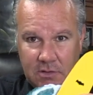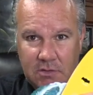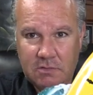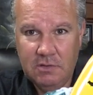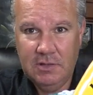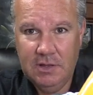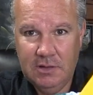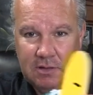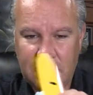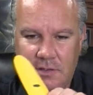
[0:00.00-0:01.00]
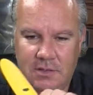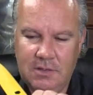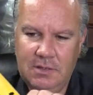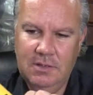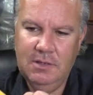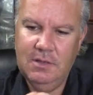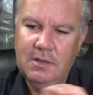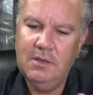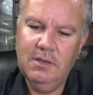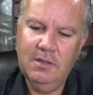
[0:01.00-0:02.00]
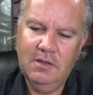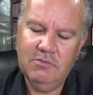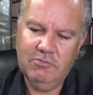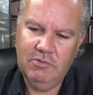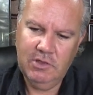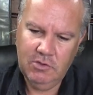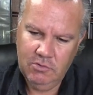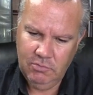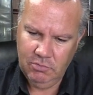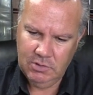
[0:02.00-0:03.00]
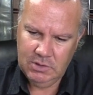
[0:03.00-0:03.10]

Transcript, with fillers: You see that? Yeah, that's really cool.